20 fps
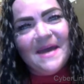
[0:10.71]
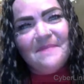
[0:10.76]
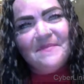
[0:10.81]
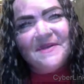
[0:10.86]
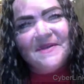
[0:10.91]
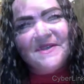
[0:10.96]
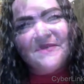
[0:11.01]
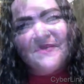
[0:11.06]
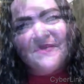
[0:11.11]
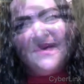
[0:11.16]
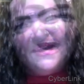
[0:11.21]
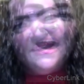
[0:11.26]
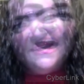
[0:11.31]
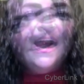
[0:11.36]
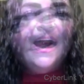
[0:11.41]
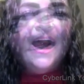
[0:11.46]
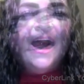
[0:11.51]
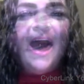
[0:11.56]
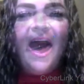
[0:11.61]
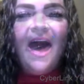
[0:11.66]
is
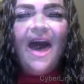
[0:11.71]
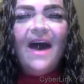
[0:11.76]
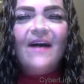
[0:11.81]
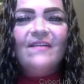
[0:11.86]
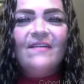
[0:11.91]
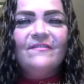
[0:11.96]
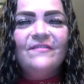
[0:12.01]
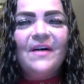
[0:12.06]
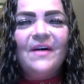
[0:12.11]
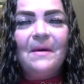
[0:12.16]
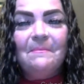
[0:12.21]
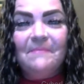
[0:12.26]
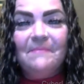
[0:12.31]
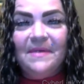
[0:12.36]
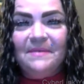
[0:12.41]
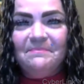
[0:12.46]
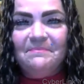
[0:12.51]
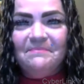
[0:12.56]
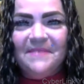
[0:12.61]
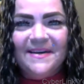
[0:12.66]
i Have
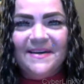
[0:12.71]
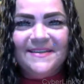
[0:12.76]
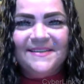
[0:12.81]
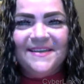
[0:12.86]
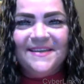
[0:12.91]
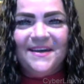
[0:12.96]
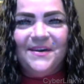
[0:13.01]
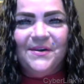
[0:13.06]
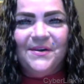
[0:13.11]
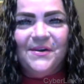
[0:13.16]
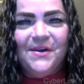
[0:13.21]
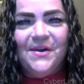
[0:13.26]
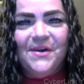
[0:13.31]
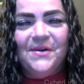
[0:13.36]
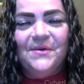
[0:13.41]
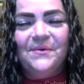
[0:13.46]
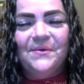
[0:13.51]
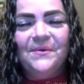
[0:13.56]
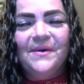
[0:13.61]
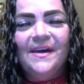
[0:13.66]
Been Missing
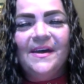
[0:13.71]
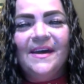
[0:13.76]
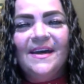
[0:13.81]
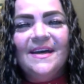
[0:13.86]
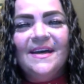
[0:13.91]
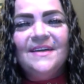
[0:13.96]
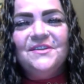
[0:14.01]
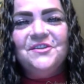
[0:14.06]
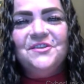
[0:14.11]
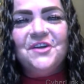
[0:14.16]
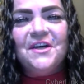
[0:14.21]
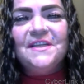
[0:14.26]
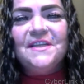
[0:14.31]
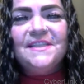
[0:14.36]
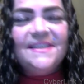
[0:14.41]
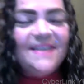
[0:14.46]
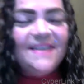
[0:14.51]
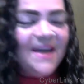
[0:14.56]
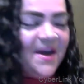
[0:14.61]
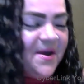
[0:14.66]
You.
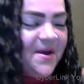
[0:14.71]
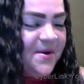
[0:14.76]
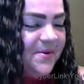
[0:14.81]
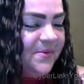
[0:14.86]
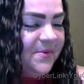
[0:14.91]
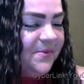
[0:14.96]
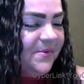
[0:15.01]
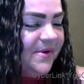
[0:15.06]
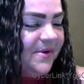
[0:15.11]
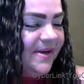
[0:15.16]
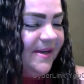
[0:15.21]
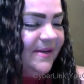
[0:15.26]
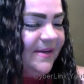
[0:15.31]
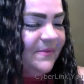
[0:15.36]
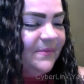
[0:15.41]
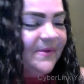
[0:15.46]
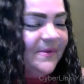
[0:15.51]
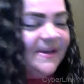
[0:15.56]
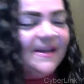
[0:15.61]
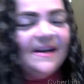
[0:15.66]
Just know,
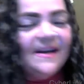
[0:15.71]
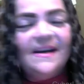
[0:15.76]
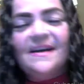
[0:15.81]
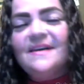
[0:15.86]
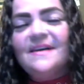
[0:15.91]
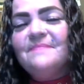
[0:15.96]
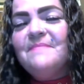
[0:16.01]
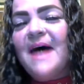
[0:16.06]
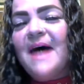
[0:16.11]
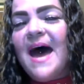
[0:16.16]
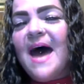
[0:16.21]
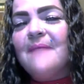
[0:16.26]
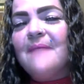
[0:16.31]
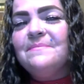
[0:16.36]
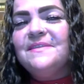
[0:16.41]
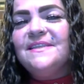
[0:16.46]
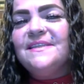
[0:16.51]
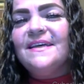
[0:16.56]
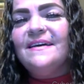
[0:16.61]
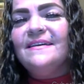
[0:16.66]
when I'm
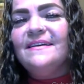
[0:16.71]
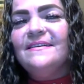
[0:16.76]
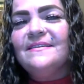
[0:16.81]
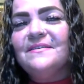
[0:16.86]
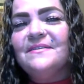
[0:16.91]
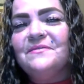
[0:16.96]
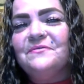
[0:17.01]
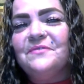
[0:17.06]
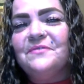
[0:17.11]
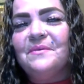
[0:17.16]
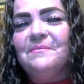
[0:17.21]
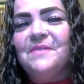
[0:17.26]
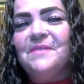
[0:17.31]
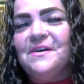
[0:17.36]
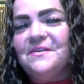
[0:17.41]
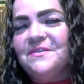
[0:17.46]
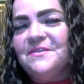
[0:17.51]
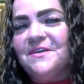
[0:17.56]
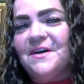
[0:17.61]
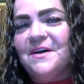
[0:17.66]
absent from
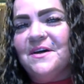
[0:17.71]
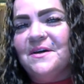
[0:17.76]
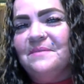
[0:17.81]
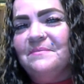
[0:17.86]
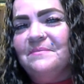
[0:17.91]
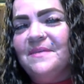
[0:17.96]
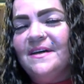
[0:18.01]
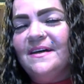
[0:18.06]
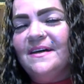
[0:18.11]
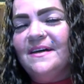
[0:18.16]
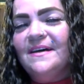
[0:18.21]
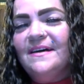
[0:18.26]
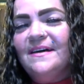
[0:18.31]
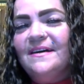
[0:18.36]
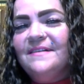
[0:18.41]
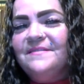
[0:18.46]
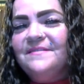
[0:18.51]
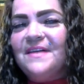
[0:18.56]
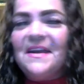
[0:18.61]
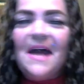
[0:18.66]
YouTube,
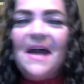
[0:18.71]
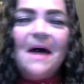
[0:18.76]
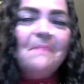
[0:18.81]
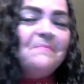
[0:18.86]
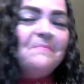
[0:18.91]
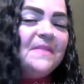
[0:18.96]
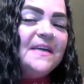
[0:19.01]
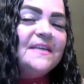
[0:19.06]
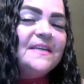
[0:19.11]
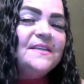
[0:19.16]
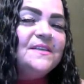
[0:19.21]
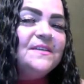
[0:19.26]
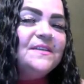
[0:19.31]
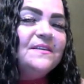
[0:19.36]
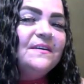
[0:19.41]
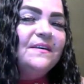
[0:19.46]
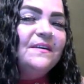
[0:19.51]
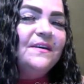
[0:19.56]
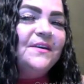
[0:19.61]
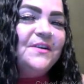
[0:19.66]
that I
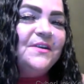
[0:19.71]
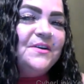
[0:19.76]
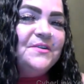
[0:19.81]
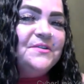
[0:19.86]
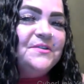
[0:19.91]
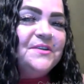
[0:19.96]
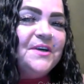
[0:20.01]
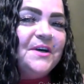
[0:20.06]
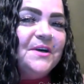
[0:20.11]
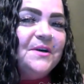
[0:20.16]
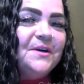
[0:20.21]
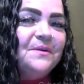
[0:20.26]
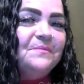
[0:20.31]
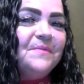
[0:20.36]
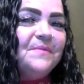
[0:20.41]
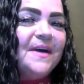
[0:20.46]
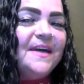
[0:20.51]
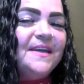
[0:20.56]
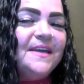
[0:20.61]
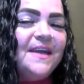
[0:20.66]
miss
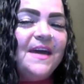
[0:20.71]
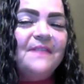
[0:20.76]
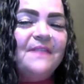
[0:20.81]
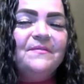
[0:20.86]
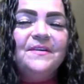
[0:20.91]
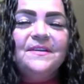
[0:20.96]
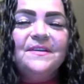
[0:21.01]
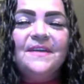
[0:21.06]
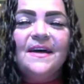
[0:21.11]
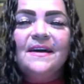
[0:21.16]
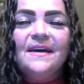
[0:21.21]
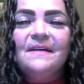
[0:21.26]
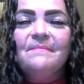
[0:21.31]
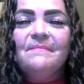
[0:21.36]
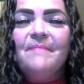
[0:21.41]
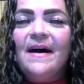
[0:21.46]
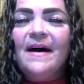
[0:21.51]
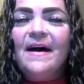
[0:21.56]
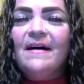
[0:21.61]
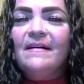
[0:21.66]
YouTube and everything
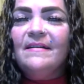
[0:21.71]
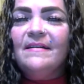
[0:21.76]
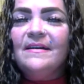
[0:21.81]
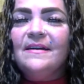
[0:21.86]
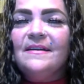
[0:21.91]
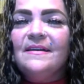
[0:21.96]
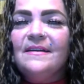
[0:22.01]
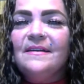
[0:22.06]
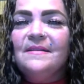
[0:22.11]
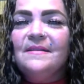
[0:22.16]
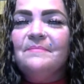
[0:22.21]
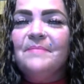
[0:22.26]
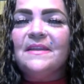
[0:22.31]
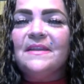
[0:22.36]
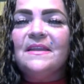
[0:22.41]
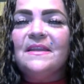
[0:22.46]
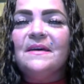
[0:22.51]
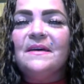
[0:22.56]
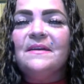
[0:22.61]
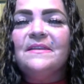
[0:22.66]
about it.
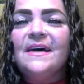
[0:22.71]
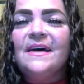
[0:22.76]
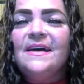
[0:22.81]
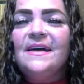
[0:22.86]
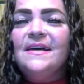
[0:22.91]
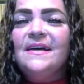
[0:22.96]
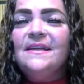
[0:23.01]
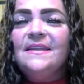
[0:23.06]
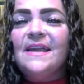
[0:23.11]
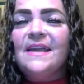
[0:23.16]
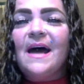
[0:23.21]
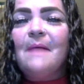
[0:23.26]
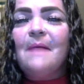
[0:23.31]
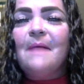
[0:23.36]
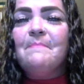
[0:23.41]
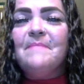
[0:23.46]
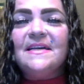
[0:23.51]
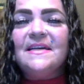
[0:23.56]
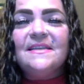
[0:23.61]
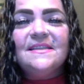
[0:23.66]
But the thing that I
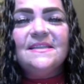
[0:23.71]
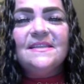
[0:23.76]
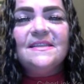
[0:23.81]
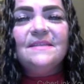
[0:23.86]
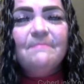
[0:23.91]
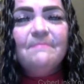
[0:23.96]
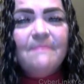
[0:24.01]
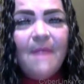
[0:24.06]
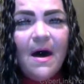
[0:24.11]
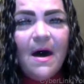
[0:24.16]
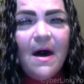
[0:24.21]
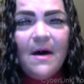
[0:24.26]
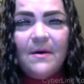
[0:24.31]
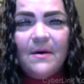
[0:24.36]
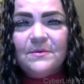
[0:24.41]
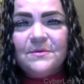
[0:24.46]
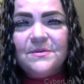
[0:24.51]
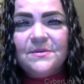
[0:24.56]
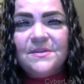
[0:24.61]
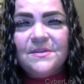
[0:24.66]
miss the
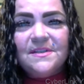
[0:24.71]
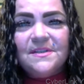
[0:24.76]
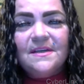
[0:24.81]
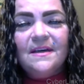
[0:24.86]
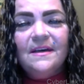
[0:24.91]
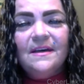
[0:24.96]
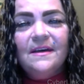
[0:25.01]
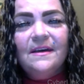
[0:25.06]
most